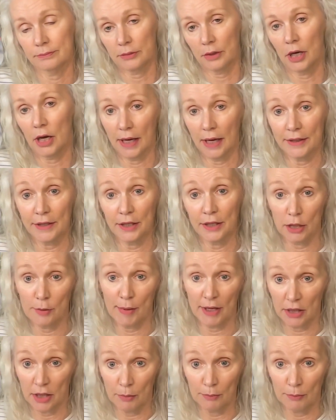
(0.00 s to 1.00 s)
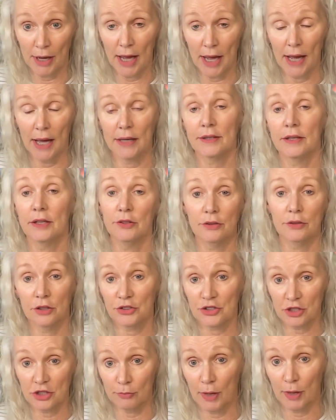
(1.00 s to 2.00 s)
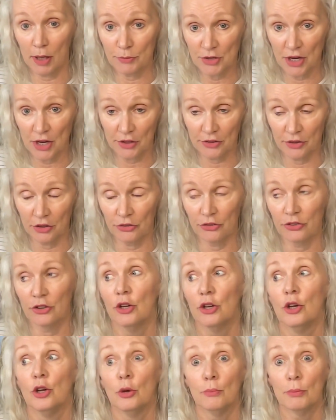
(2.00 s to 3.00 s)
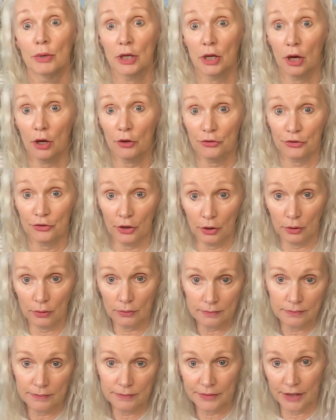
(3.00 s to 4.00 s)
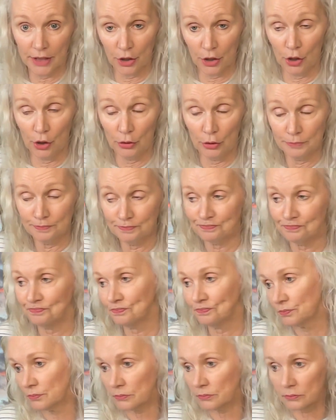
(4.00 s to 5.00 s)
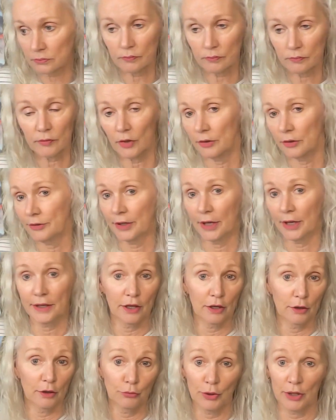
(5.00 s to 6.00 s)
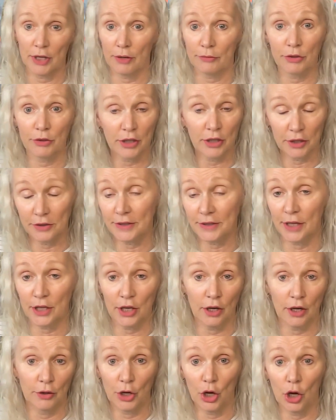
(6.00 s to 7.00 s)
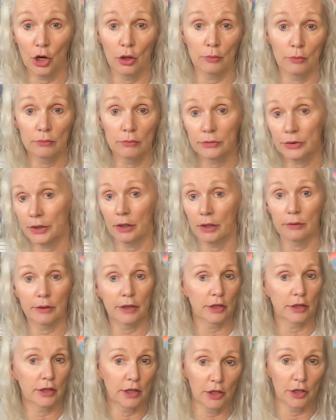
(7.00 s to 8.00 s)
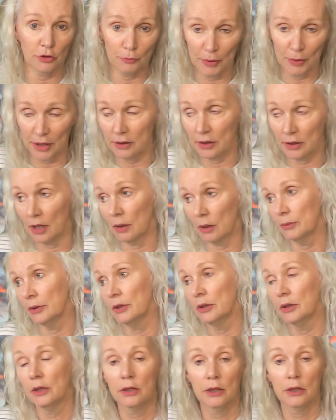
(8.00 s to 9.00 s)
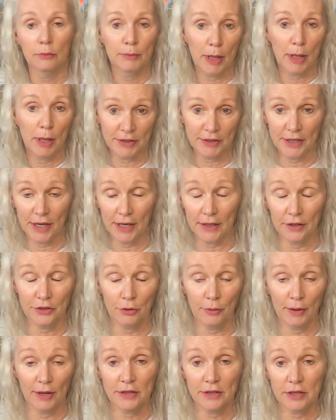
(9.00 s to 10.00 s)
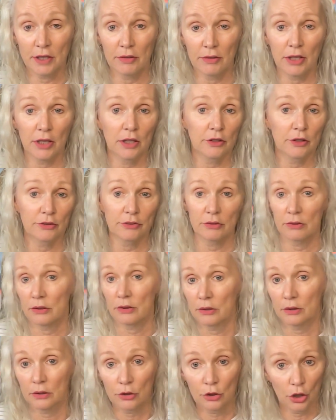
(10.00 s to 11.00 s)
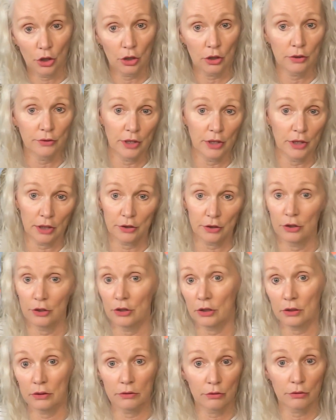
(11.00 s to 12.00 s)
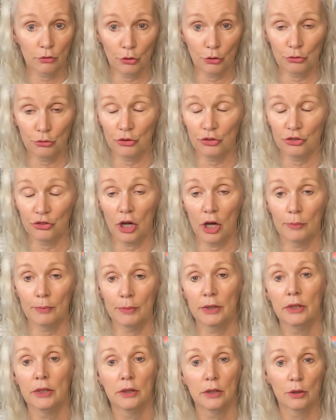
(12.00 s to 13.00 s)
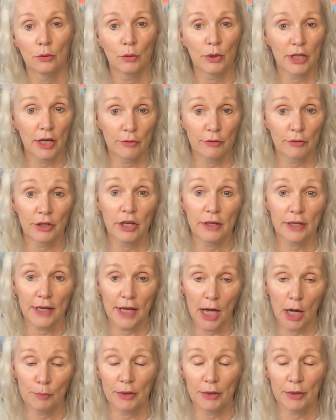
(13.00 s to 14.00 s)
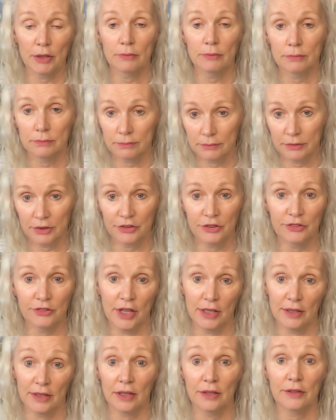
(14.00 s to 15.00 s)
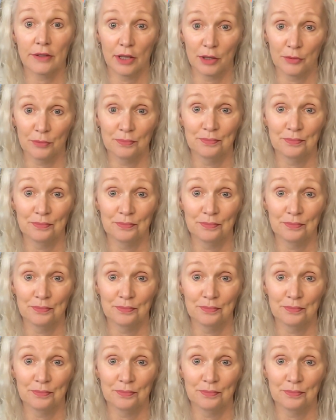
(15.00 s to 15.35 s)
ideally make an impact and achieve my objectives, but also get home, take care of whatever you need to take care at home, get the kids picked up, maybe taken to activities, cook, not cook, grocery shop, whatever needed to happen. It just had to get done.